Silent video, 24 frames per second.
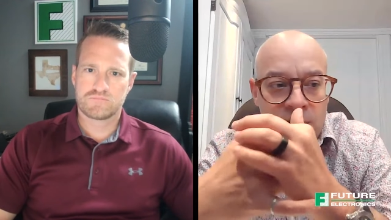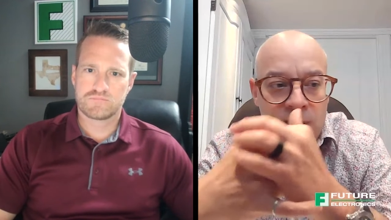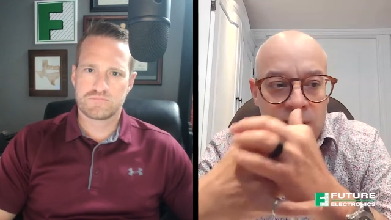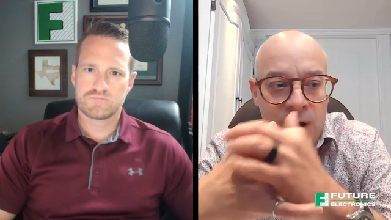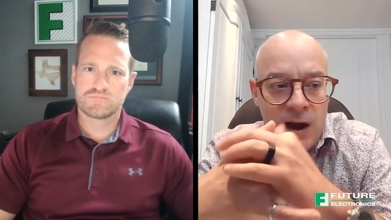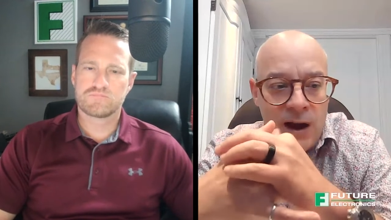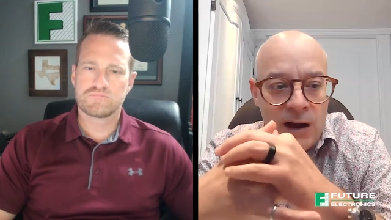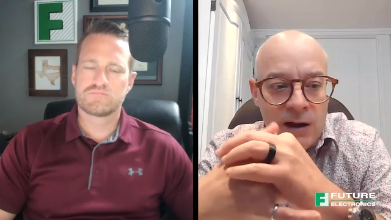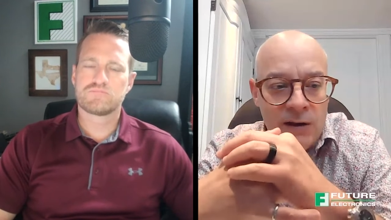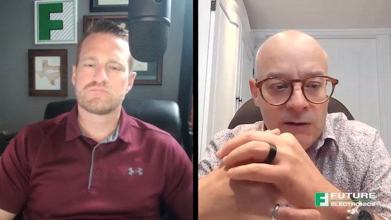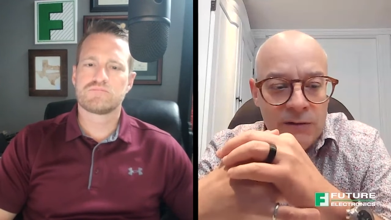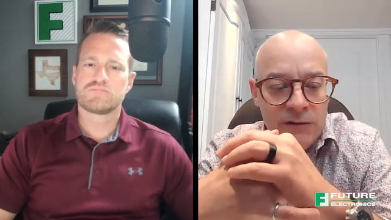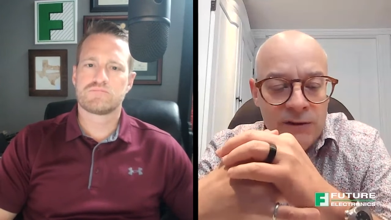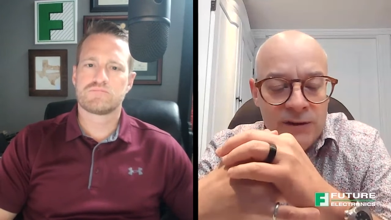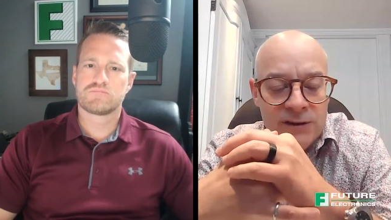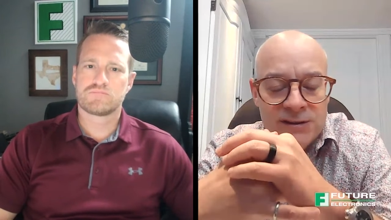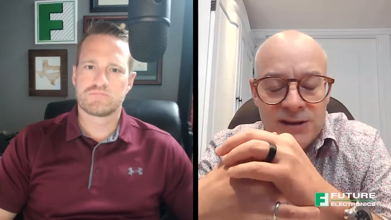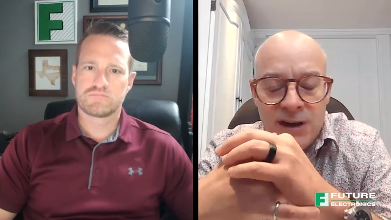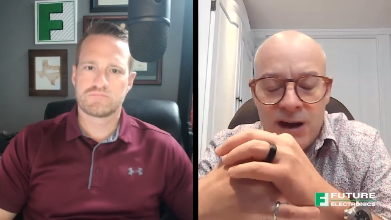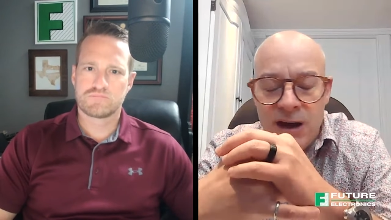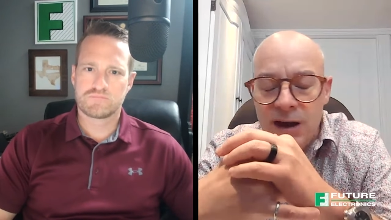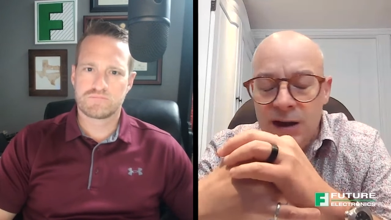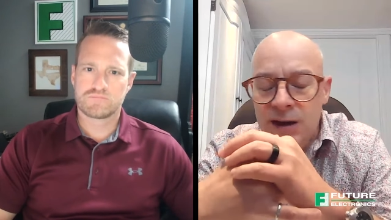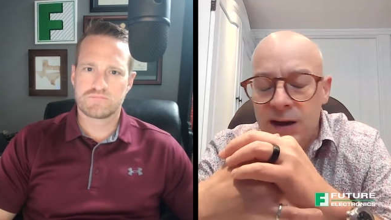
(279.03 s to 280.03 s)
Speaker 1: kind of
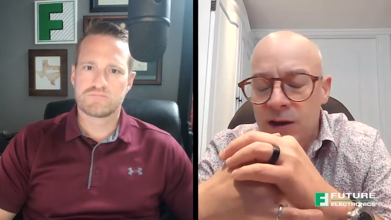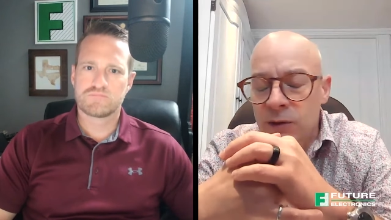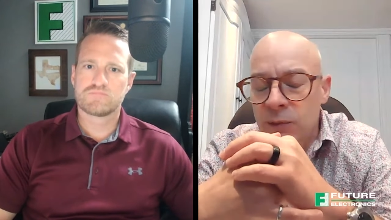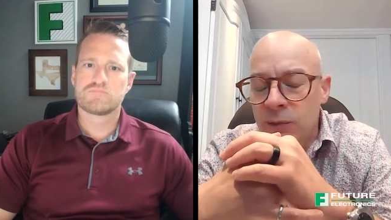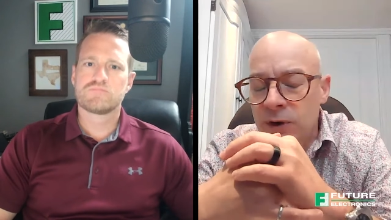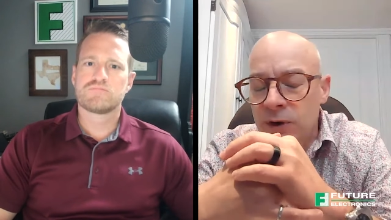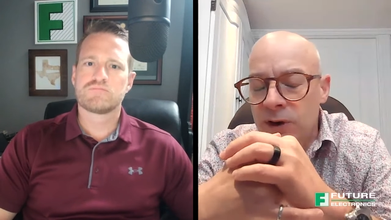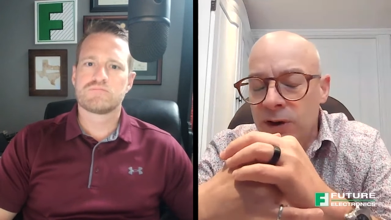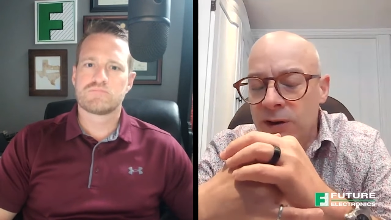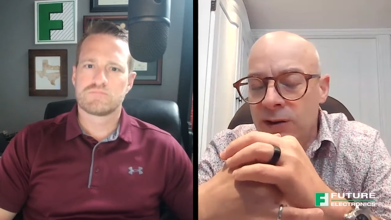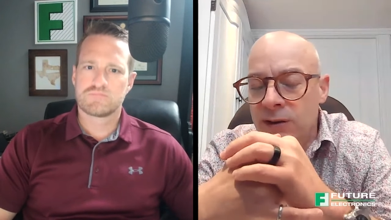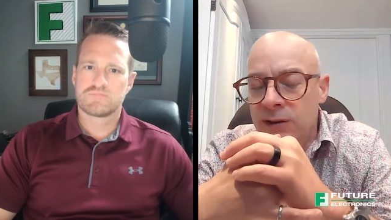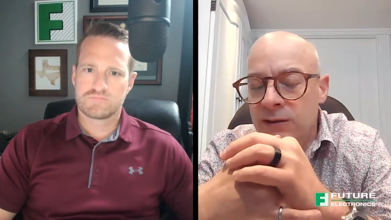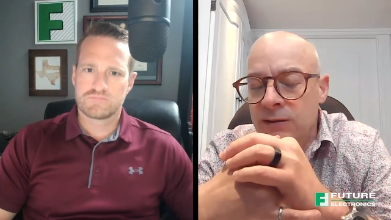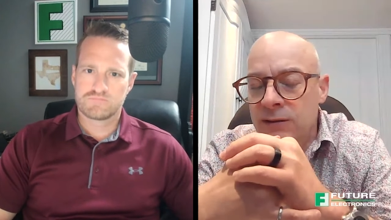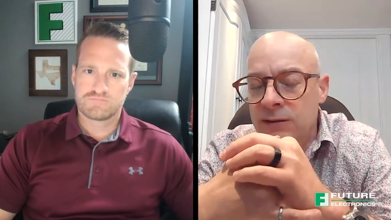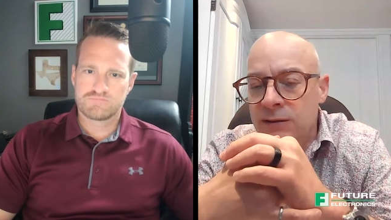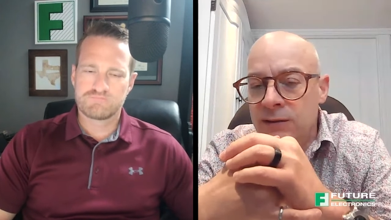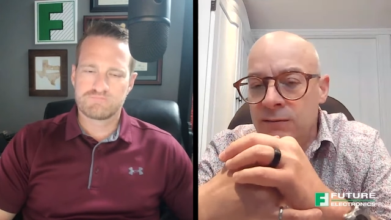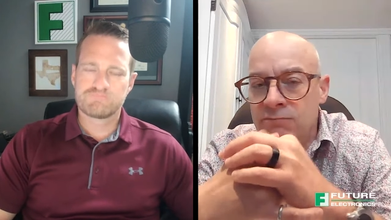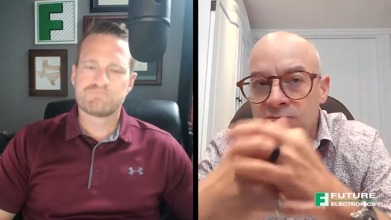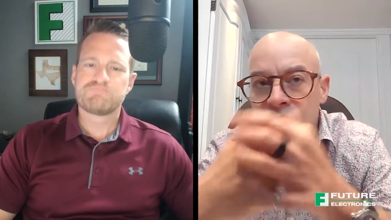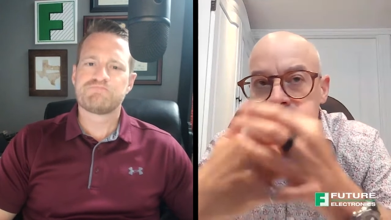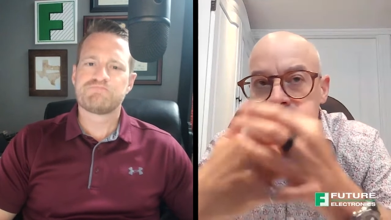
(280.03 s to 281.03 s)
design that we didn't
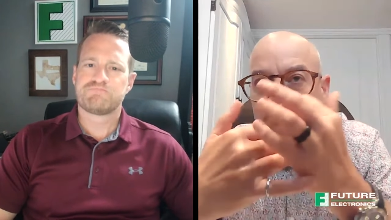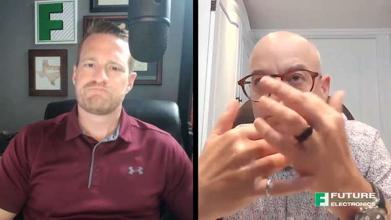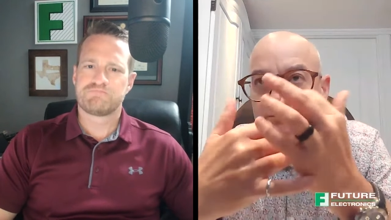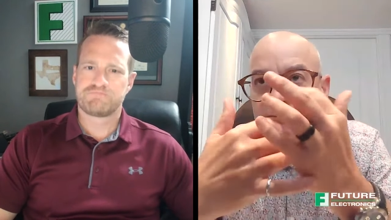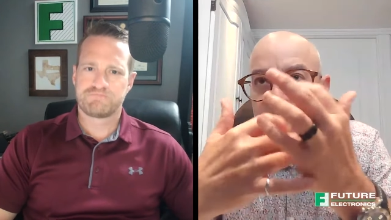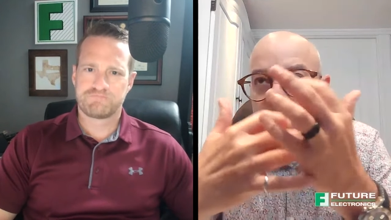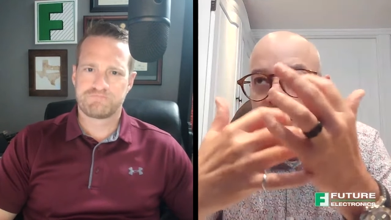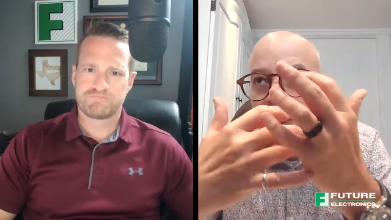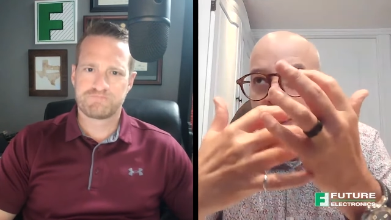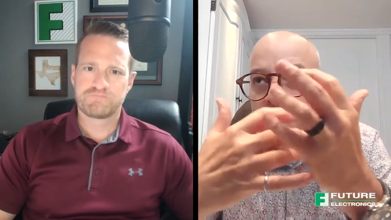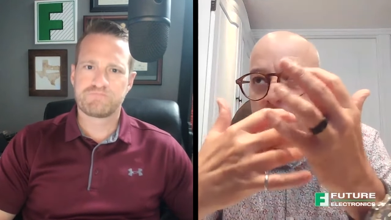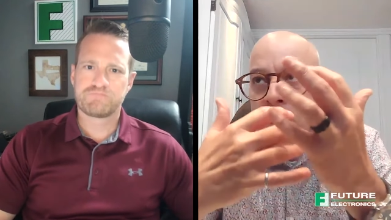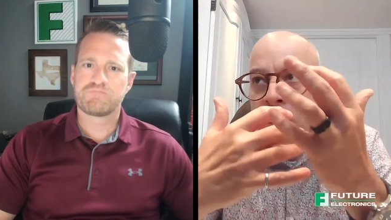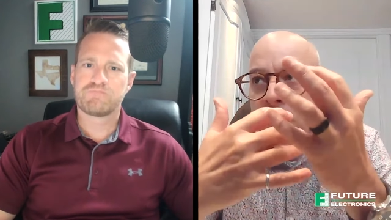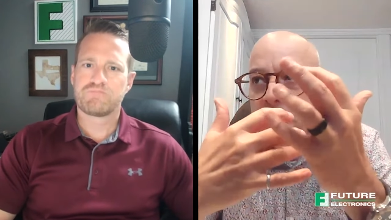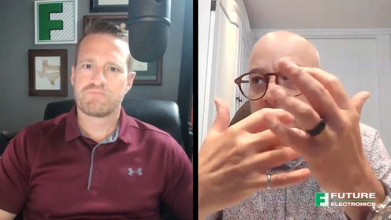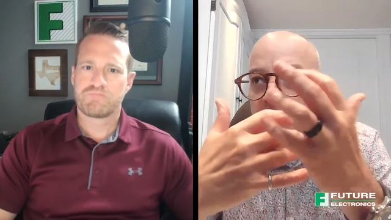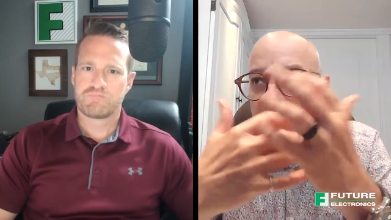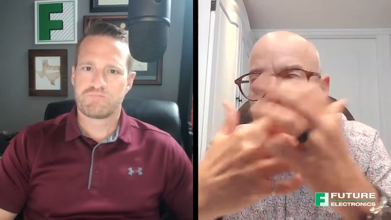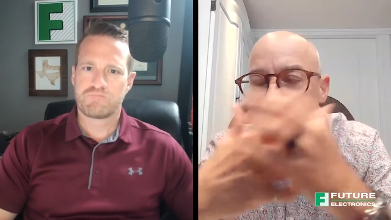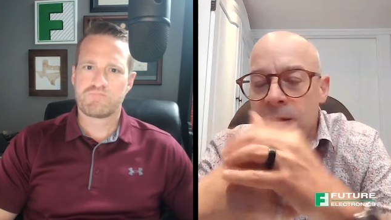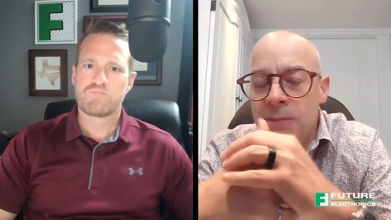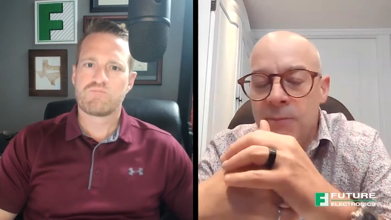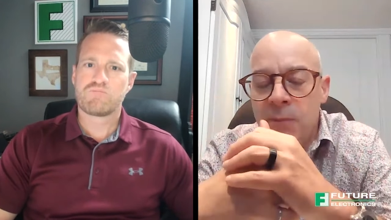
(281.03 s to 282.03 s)

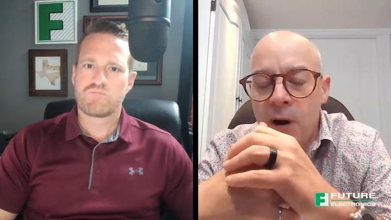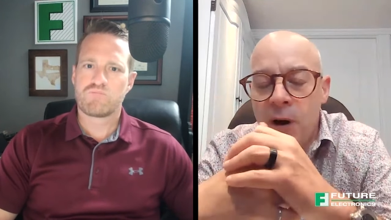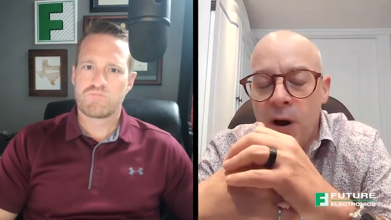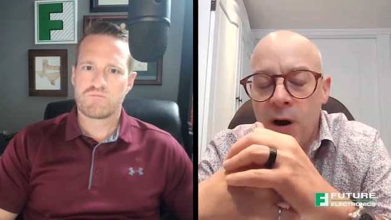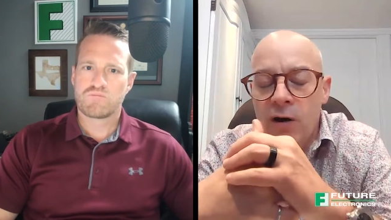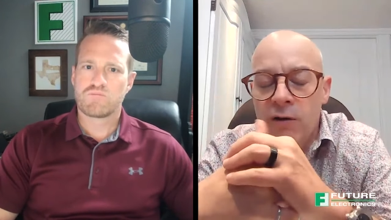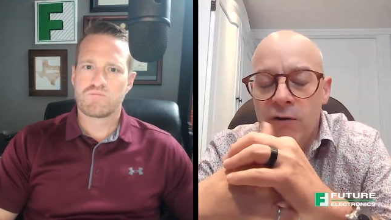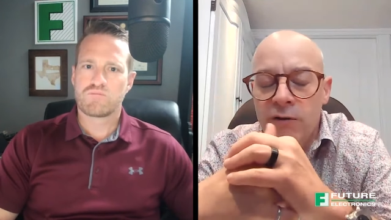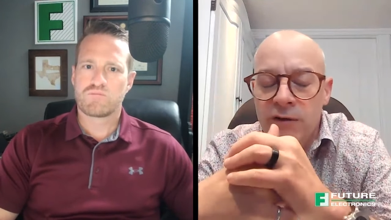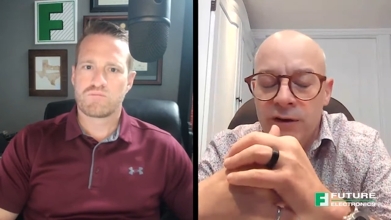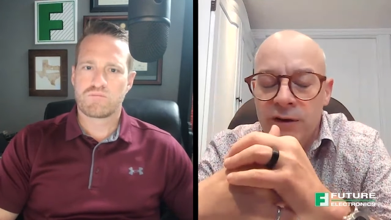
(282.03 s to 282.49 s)
take part of